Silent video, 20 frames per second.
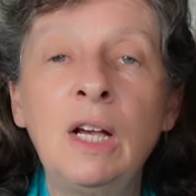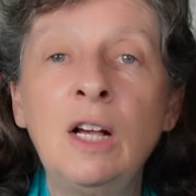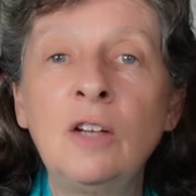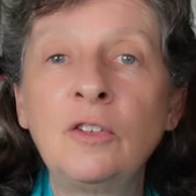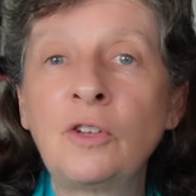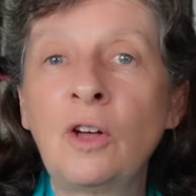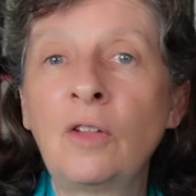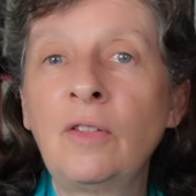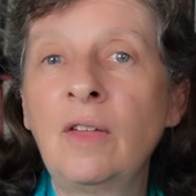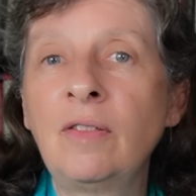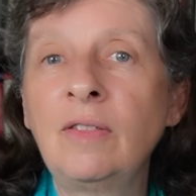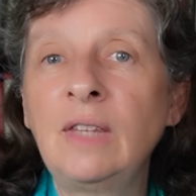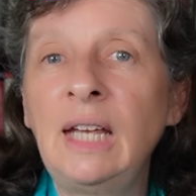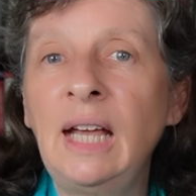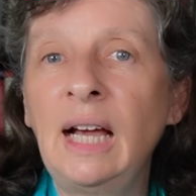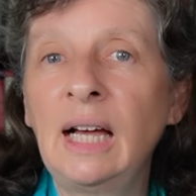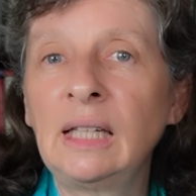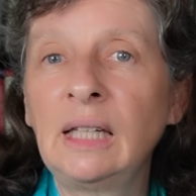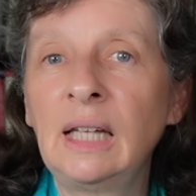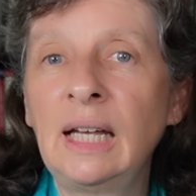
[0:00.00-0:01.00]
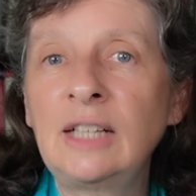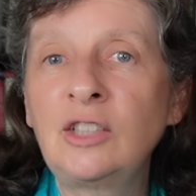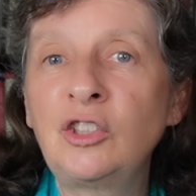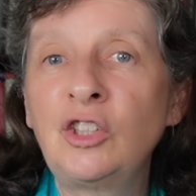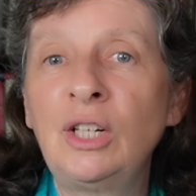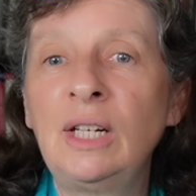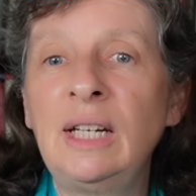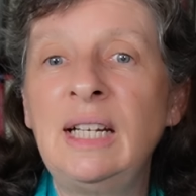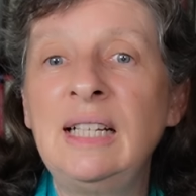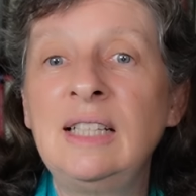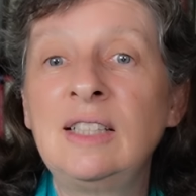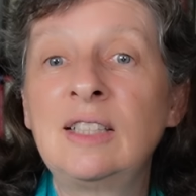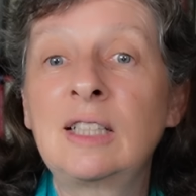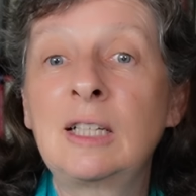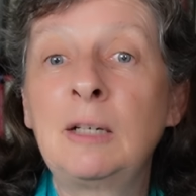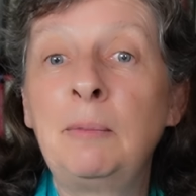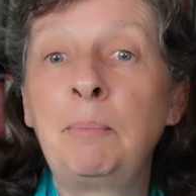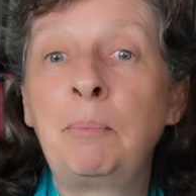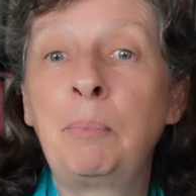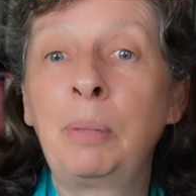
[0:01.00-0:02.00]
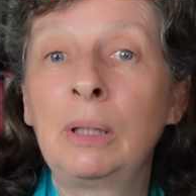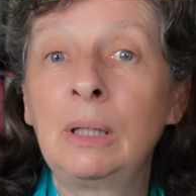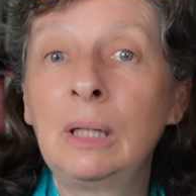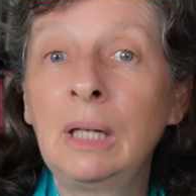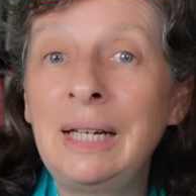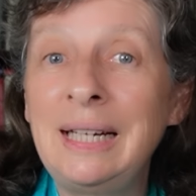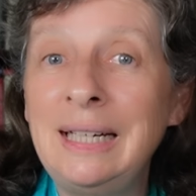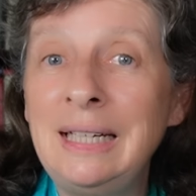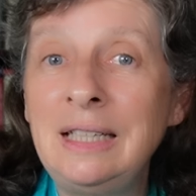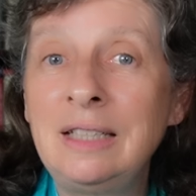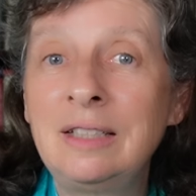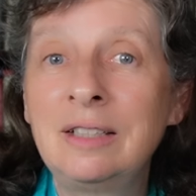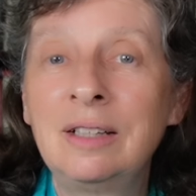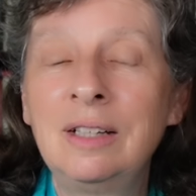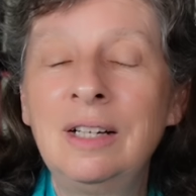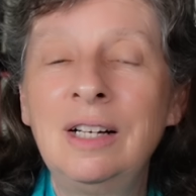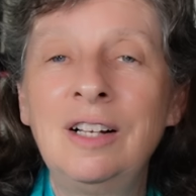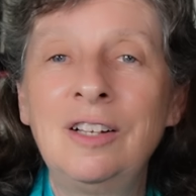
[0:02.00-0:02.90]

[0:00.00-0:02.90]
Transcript: so that the election is complete,